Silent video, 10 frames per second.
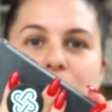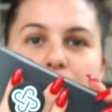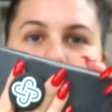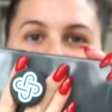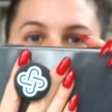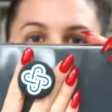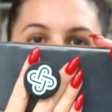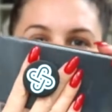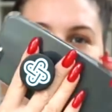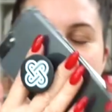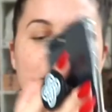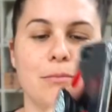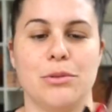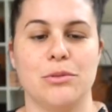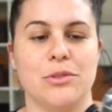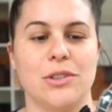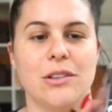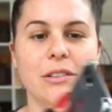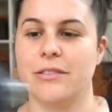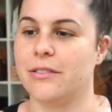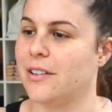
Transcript: until Mussy finds it and pulls it off.